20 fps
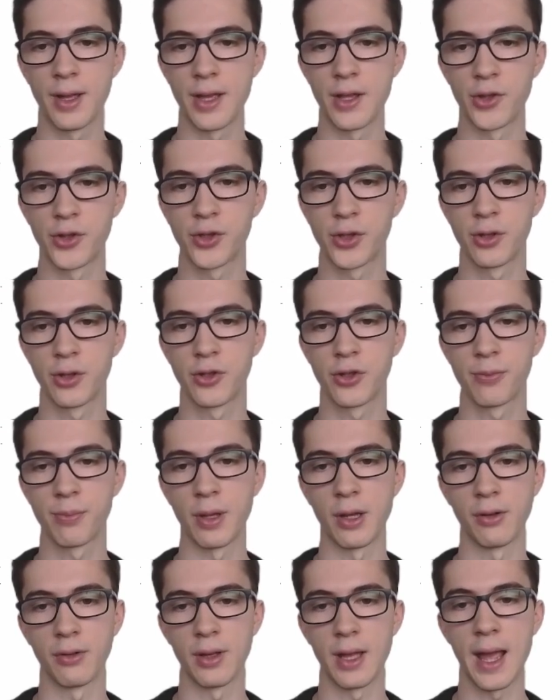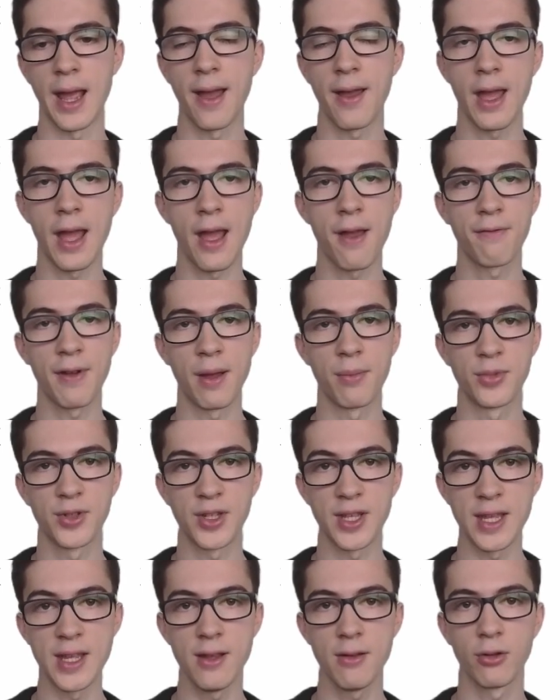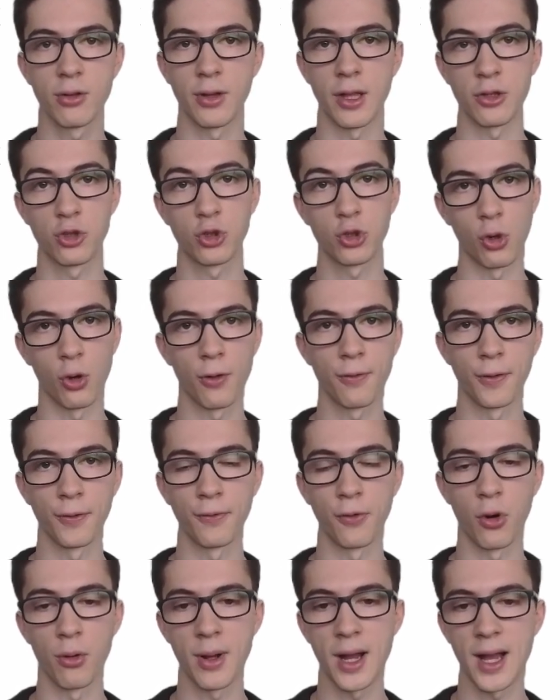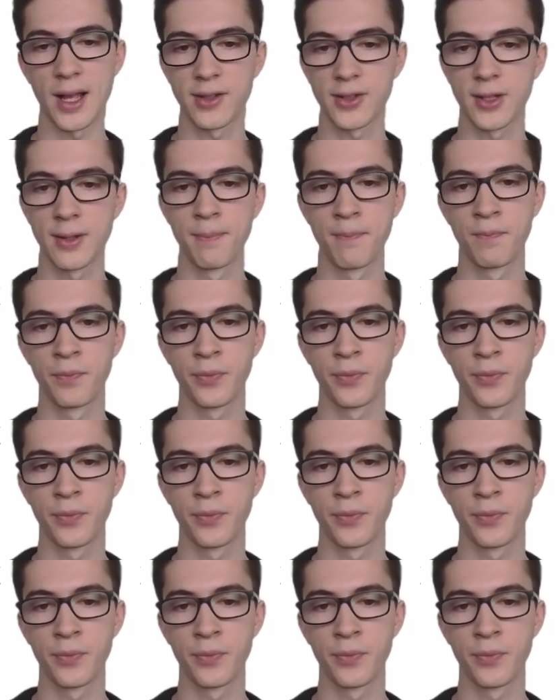It's spelled FMT, that's short for format,